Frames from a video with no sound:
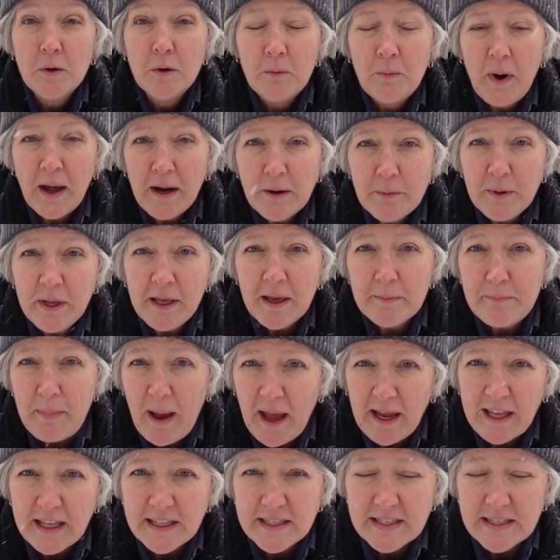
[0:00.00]
Why don't we get
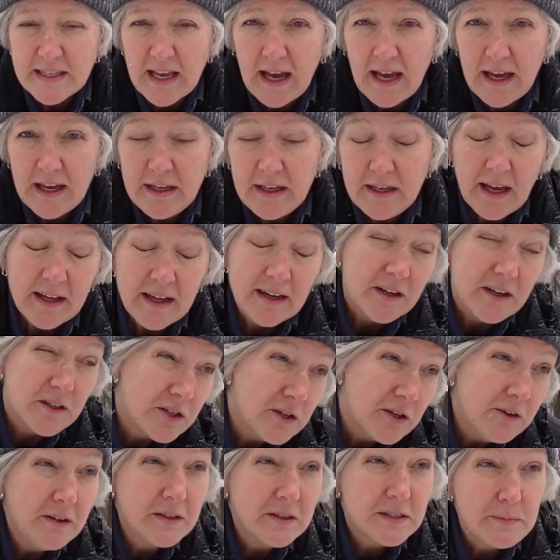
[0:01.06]
back inside and I'll show
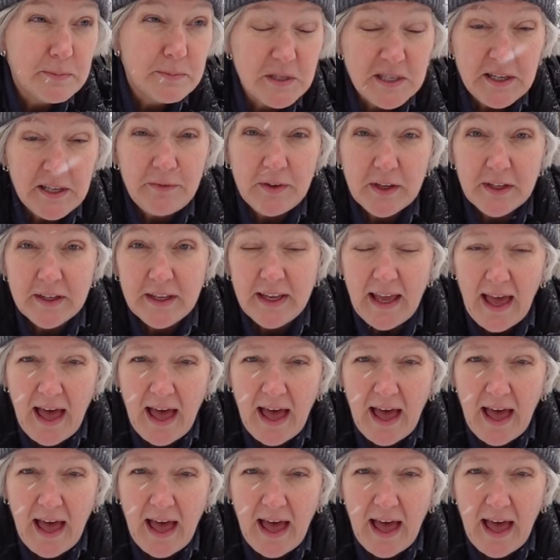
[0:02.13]
you specifically